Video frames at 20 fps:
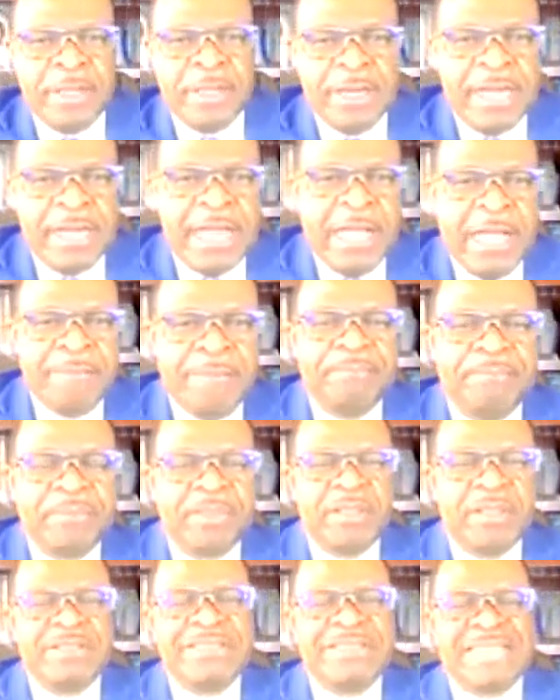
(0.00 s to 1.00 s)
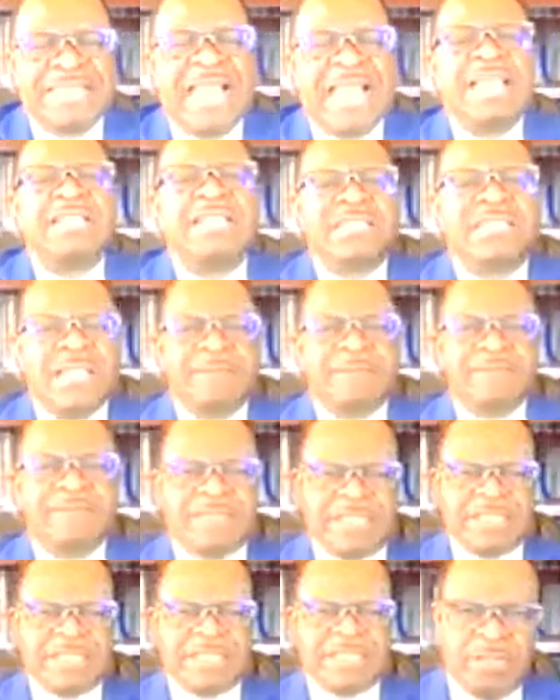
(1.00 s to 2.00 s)
Now, signs and
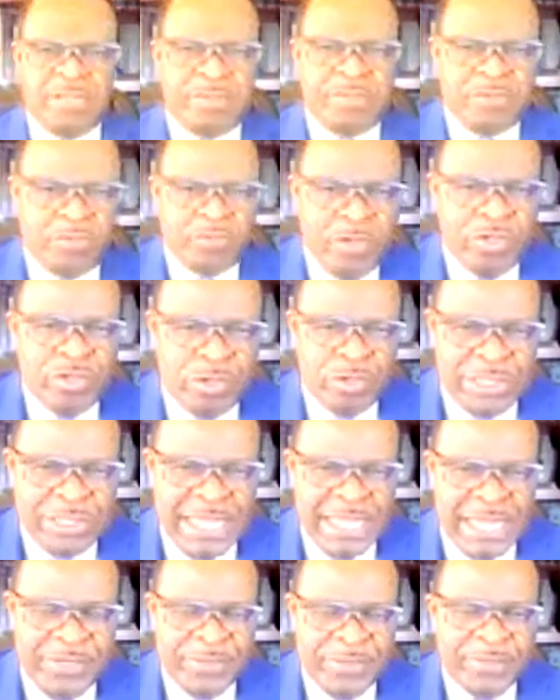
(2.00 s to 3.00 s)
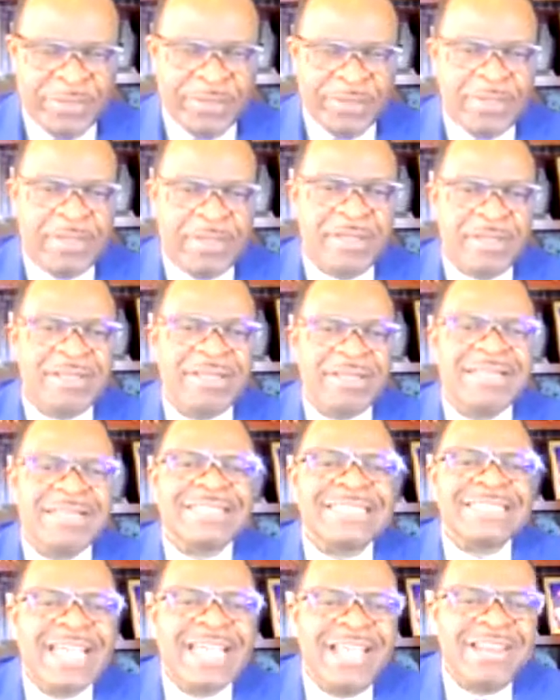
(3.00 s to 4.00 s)
symptoms, what do? They
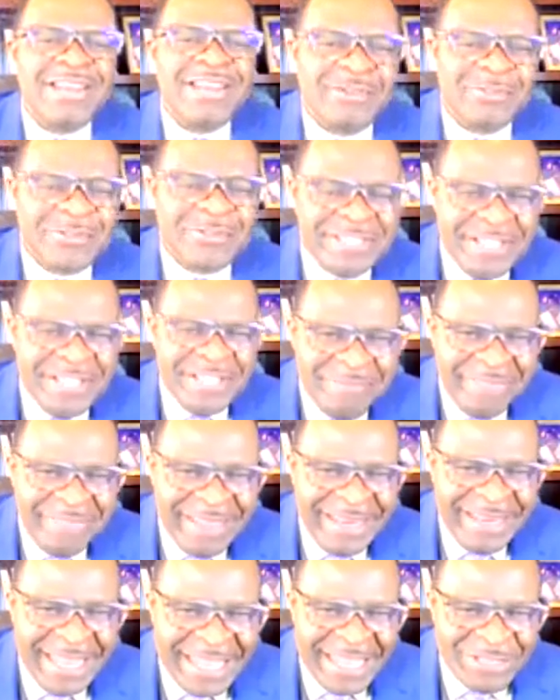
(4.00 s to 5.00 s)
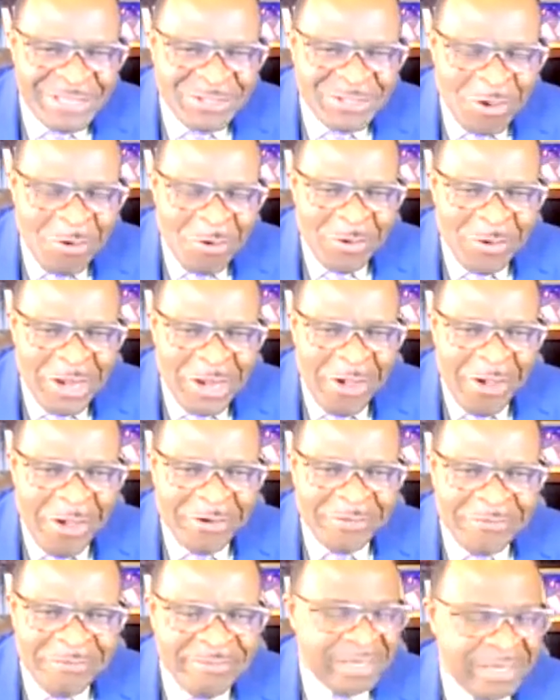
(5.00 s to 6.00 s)
tell you something is going on.
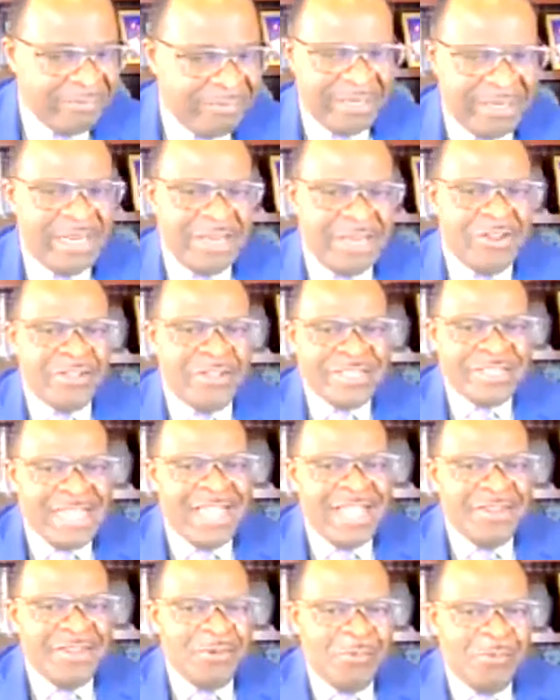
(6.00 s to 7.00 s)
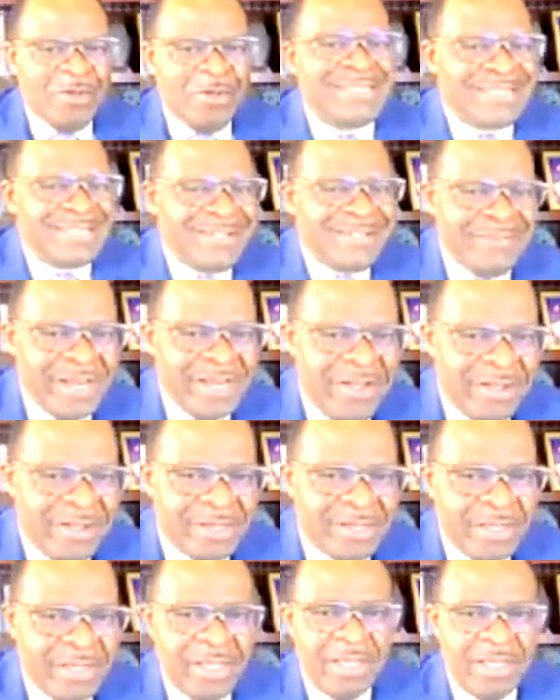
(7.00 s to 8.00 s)
They really don't tell you what's going on.
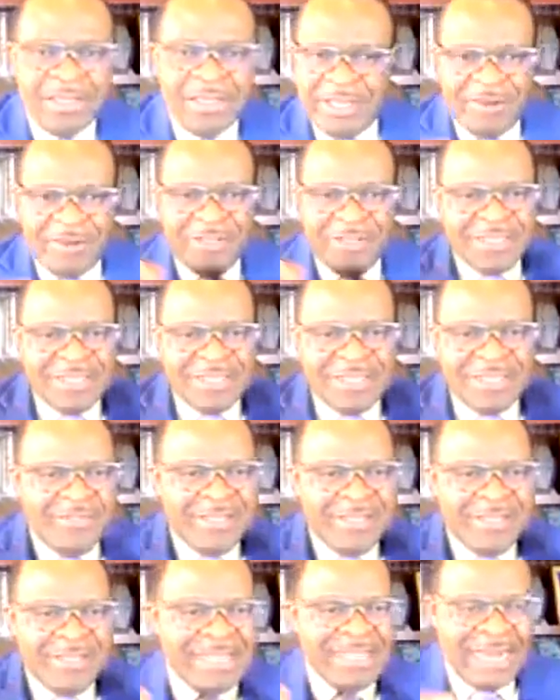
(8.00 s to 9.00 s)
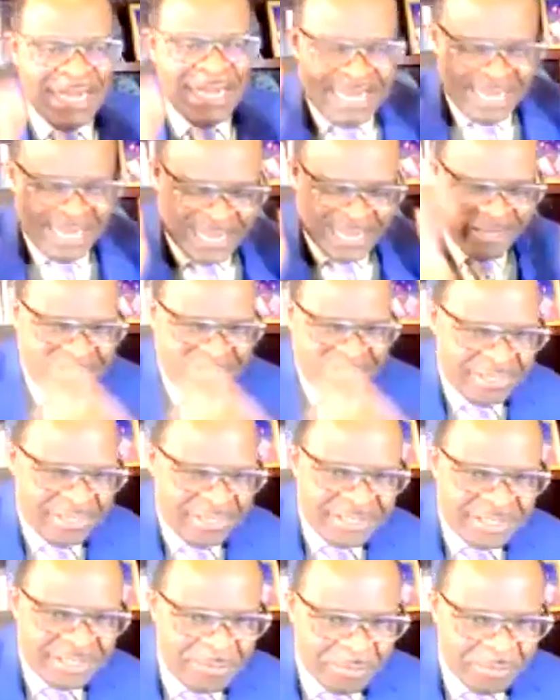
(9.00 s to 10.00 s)
They don't tell you exactly this
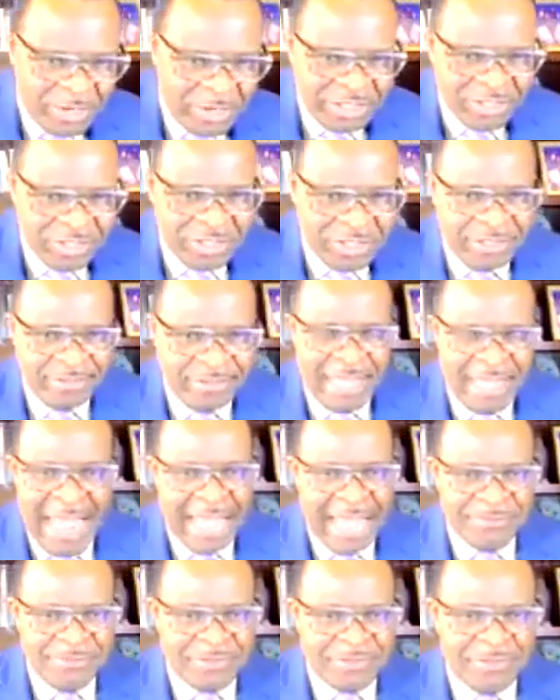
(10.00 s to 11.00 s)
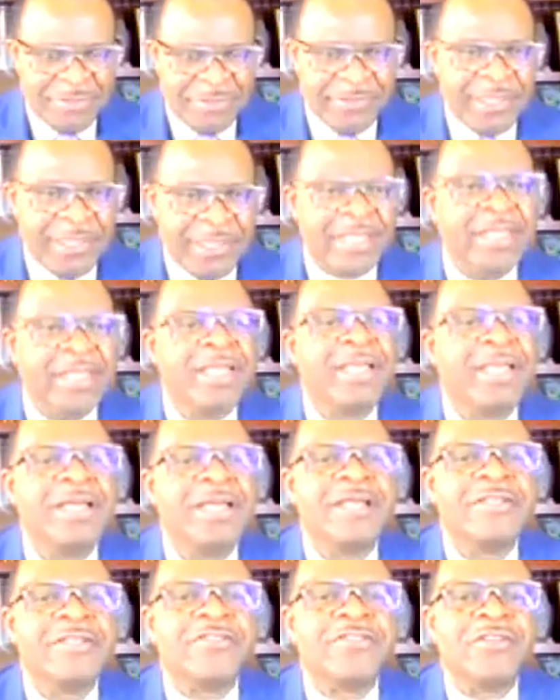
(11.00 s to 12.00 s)
is depression. Absolutely.
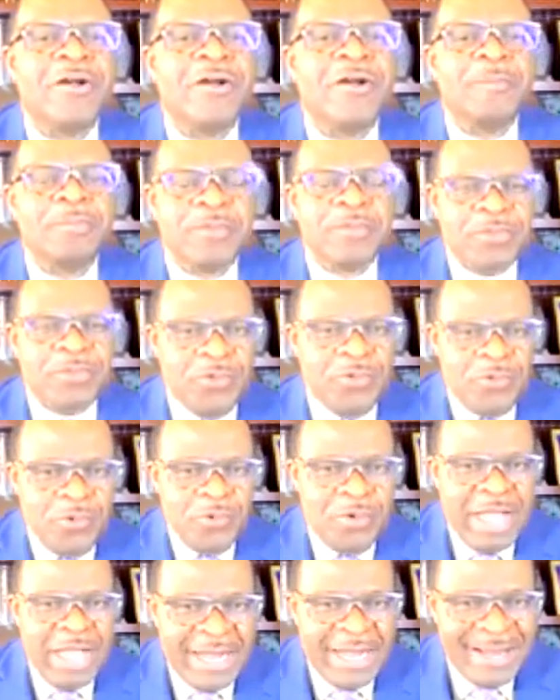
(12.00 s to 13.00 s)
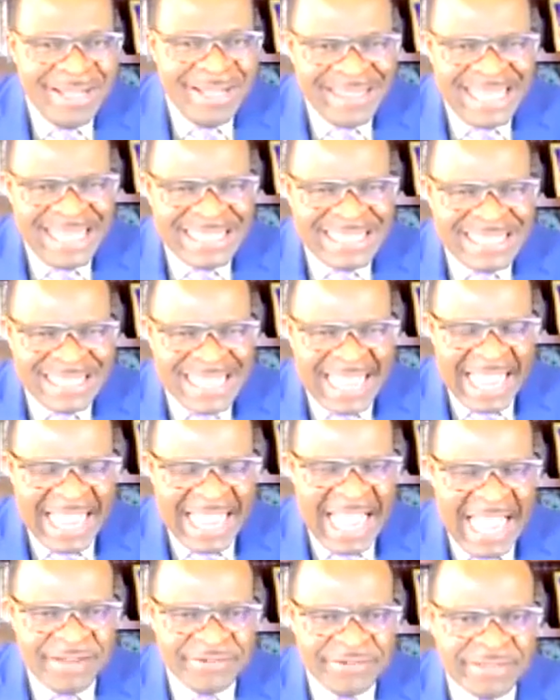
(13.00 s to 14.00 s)
So you are not a
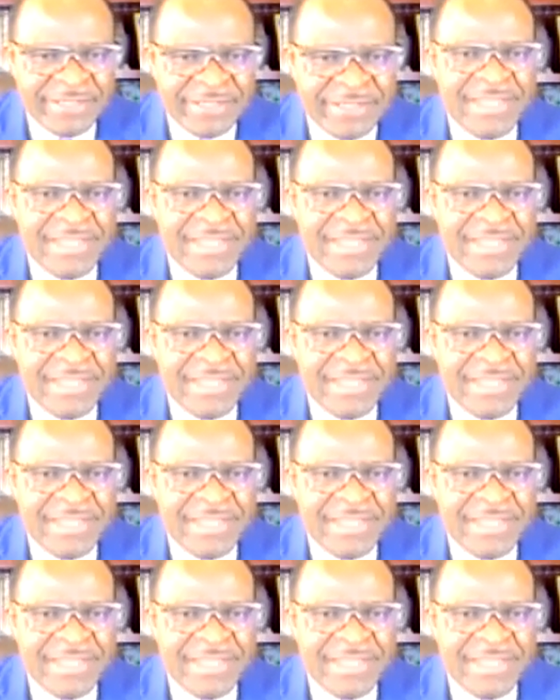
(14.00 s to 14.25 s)
psychiatrist.